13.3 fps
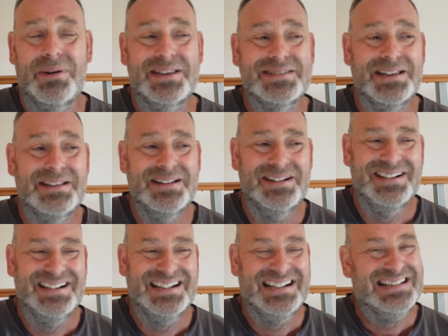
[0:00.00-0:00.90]
better.
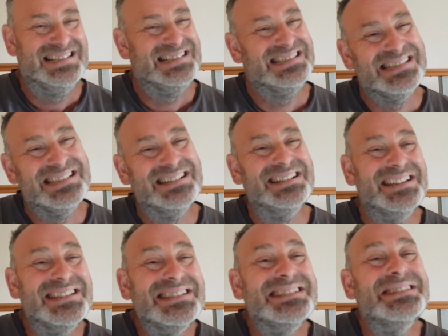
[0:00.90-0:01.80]
It's kind
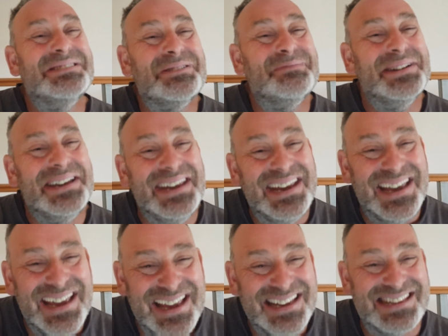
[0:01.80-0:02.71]
of just not me.
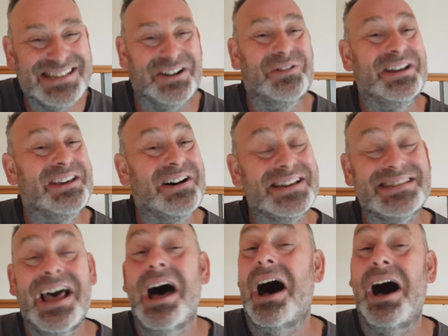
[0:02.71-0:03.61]
Sorry,
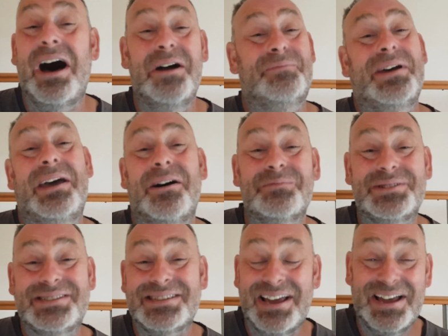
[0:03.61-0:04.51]
guys. I hope it
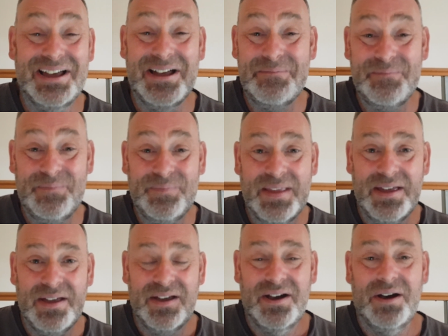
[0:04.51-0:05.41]
helps. I'll
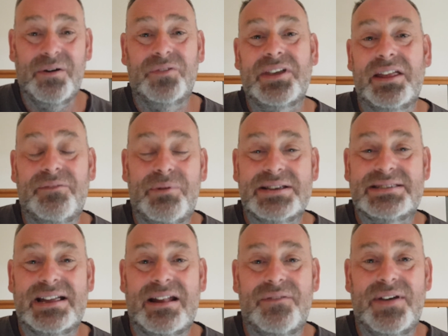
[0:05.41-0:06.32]
have to get the brakes
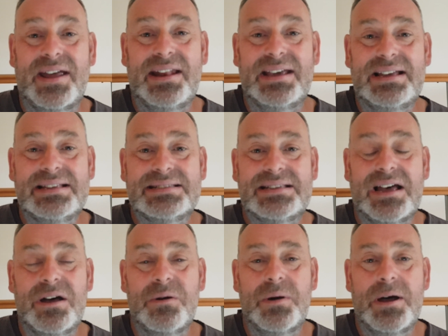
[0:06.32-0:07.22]
down on the van now.
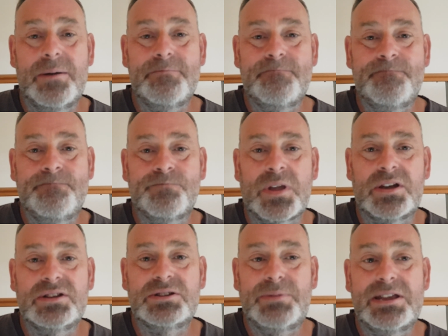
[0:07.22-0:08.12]
So
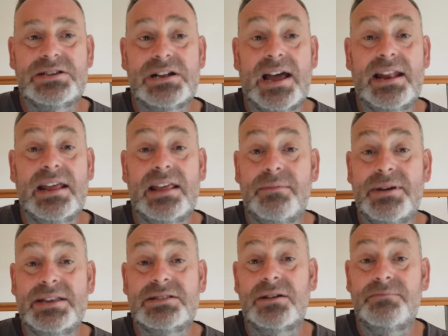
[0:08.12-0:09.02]
speak to you later. In the
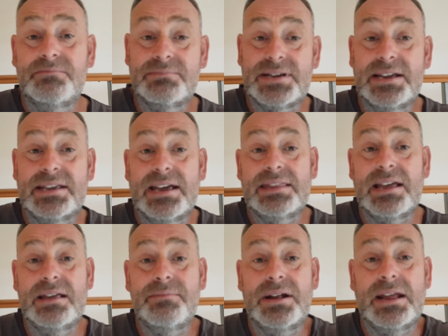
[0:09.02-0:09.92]
meantime, take care.
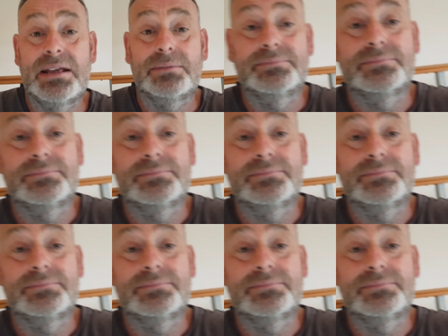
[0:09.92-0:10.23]
Take money.